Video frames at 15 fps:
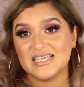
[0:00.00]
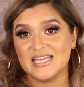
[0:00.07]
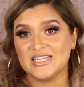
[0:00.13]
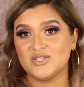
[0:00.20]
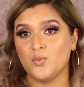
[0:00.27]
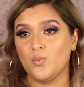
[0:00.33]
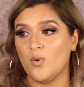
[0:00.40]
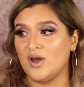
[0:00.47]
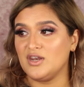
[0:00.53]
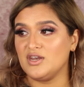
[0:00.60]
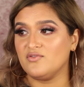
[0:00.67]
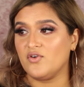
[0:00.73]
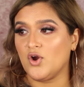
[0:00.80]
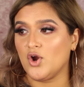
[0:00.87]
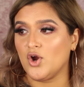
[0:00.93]
is one
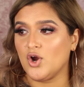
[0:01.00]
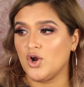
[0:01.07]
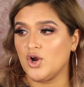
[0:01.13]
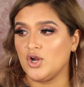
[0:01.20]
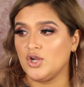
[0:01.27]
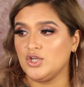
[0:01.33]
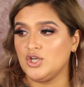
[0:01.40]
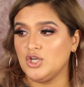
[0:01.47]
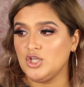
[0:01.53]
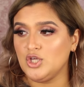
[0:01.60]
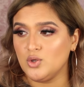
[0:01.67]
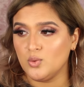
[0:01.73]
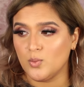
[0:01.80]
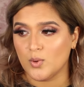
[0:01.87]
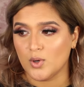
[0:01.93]
of her
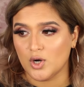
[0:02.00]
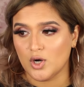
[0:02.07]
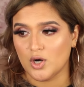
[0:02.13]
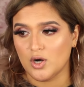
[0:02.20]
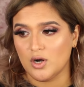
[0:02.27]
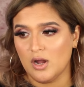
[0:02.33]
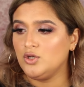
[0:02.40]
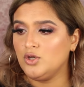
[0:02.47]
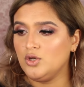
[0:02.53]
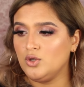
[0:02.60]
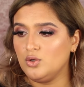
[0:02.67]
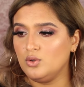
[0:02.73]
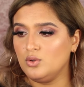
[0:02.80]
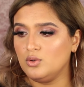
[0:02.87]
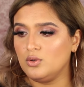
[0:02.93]
newer
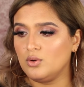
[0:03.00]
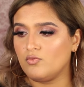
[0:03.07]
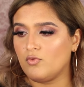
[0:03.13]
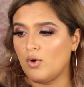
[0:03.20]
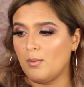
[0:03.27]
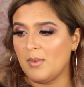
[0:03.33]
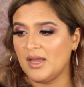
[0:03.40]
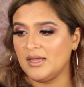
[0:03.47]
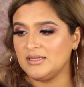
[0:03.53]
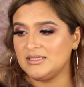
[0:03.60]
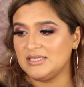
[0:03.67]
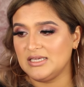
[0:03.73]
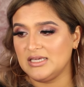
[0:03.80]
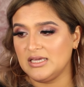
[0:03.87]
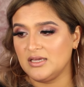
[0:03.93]
Nude
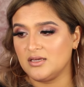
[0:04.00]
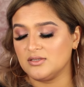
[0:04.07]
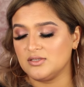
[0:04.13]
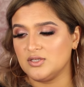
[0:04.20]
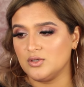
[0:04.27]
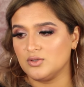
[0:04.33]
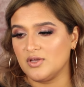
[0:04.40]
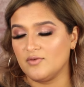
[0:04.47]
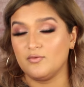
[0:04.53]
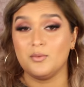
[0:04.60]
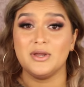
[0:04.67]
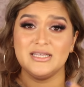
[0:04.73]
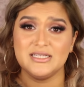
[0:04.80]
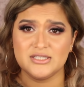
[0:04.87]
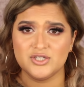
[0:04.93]
Romantique
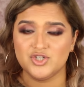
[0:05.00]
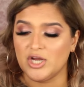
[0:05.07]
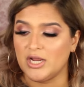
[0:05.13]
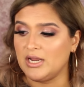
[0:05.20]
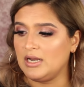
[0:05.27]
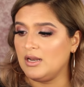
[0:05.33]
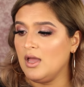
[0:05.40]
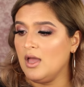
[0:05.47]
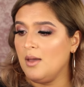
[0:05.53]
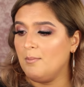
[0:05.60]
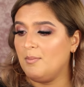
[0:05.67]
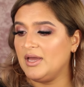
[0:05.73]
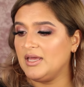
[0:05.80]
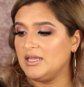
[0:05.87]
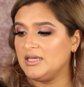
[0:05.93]
071 is the shade
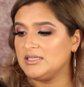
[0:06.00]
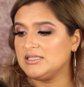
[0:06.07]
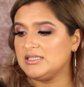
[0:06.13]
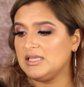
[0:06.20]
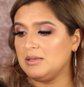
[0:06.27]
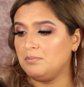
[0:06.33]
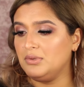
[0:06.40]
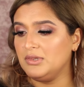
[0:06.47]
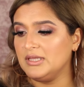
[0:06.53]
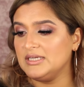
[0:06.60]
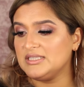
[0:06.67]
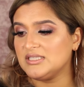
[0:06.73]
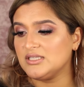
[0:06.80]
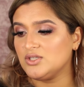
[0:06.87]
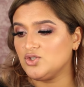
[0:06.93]
but it's the
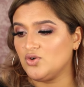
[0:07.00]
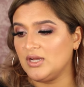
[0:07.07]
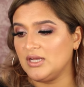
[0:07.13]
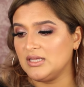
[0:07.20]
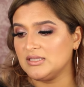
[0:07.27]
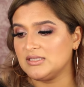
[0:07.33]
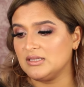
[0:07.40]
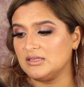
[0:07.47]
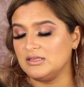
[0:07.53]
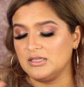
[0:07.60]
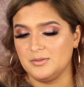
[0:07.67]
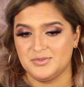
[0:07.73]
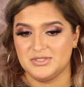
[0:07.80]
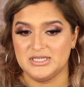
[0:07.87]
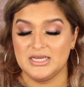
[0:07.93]
Blitz Trance
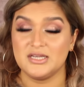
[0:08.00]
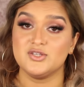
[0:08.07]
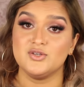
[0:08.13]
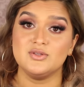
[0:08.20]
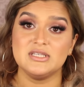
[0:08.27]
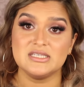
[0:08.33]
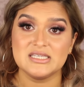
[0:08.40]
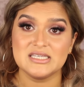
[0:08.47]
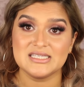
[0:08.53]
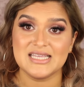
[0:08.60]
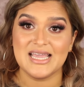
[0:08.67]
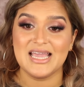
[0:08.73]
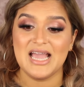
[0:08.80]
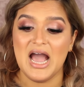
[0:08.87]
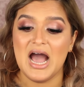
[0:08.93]
lipstick. So this is
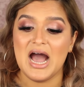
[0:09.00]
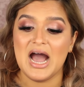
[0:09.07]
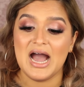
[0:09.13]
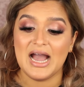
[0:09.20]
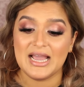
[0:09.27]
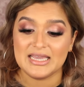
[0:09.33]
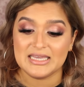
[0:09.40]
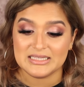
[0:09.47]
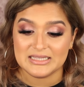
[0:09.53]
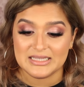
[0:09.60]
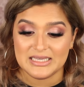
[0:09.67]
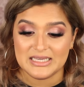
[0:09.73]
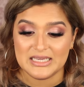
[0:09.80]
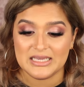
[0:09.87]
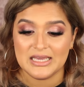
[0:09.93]
a
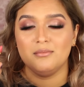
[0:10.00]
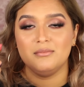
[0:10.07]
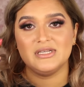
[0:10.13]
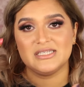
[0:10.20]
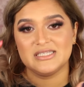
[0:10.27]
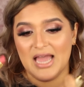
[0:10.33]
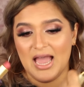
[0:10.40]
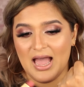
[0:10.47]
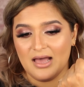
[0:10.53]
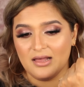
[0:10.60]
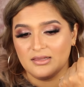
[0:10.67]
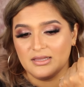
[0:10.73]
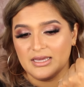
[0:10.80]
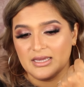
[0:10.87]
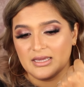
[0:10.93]
highly
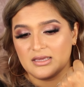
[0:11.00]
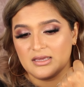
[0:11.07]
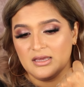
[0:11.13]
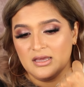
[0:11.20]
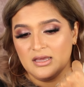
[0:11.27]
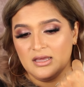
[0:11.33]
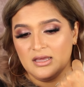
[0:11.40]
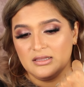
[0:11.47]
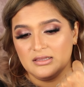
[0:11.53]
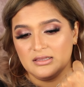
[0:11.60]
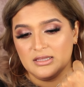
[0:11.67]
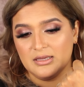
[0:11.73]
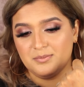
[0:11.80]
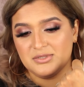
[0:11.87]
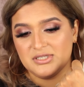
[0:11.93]
metallic
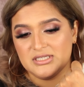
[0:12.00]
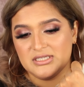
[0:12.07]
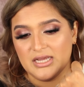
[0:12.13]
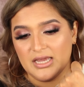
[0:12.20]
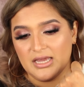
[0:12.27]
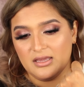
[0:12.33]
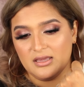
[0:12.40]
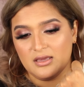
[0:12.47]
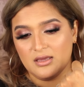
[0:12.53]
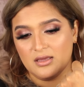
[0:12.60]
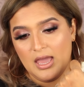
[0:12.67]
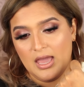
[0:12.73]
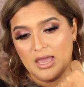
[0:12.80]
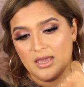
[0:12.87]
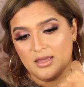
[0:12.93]
lipstick
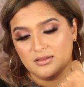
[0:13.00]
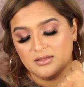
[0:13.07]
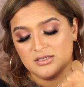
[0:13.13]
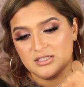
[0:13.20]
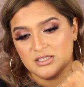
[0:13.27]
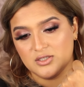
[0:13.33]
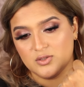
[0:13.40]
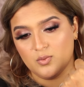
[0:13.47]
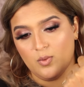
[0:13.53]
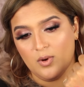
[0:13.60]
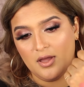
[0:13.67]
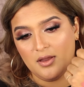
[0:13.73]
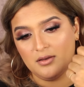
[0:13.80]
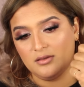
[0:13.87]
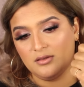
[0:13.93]
and this is
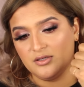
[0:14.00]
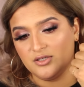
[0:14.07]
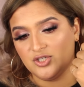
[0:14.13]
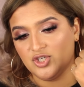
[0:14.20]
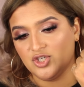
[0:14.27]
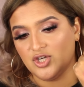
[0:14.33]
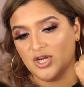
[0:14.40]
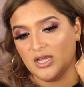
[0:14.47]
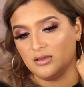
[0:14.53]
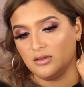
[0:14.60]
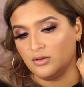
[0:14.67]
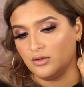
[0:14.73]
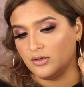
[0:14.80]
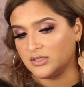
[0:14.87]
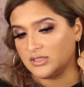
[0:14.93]
what this shade
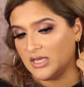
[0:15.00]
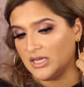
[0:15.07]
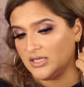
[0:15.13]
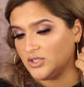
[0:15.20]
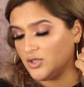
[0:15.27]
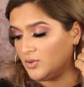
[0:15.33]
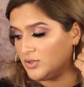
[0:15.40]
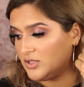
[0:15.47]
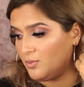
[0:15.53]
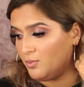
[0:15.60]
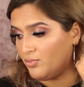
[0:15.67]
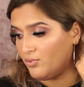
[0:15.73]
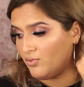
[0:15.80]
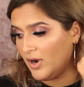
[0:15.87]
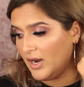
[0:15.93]
looks like. So it's a
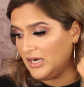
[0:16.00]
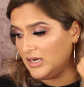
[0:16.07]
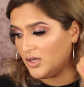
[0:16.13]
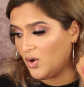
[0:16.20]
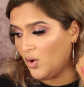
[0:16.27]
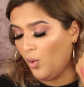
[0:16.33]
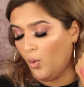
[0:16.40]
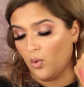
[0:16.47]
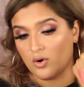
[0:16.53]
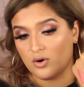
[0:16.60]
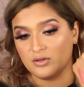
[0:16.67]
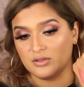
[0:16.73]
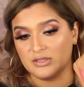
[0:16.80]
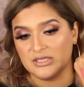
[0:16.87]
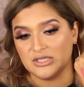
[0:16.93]
bright
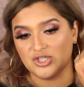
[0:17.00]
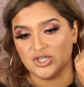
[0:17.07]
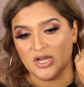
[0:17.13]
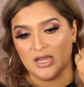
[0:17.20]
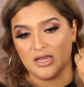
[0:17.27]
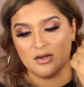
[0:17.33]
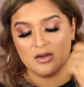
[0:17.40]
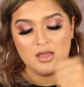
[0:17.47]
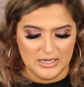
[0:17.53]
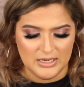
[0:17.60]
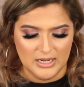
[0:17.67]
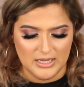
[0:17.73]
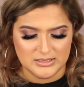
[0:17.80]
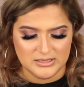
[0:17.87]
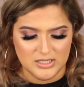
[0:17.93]
corally shade and it
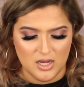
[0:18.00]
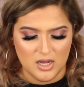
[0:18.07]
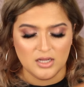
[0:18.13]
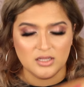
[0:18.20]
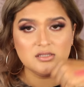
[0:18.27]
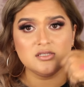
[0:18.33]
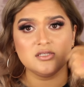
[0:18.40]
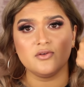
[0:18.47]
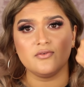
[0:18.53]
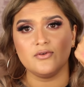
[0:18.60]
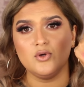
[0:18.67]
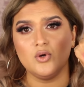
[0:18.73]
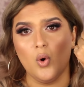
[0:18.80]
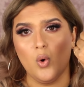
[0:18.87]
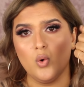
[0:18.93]
has tons of
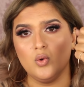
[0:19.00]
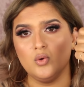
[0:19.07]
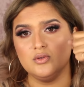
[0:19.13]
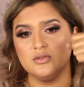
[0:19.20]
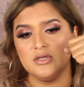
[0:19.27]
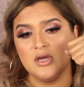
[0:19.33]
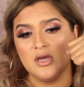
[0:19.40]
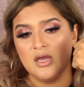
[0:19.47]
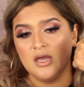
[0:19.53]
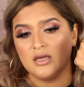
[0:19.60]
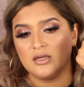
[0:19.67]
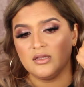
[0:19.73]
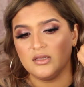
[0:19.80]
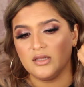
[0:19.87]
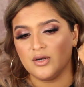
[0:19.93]
gold
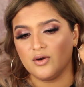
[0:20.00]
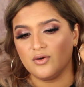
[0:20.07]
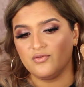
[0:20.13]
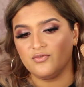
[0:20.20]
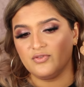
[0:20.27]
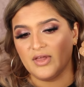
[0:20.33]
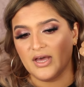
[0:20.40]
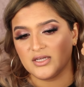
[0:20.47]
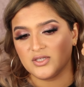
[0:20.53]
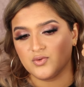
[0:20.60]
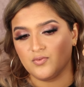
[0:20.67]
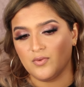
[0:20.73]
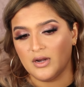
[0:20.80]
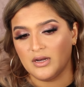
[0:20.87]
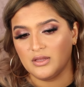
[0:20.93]
glitter flecks
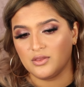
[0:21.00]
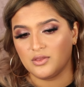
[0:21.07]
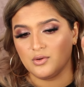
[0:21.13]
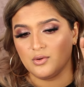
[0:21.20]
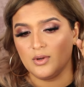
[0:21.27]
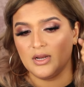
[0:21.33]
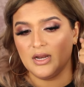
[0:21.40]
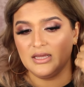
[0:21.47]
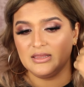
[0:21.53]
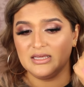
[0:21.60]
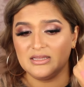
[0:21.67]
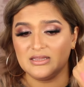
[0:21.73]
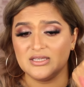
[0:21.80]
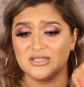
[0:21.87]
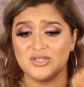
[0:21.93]
running through it. I
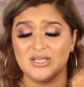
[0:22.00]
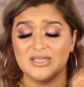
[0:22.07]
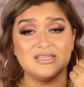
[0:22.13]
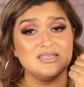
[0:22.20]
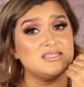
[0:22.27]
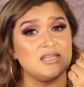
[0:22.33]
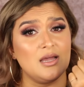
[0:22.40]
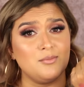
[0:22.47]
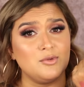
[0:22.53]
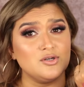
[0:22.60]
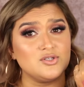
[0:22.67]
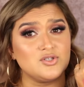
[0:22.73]
think this in the summer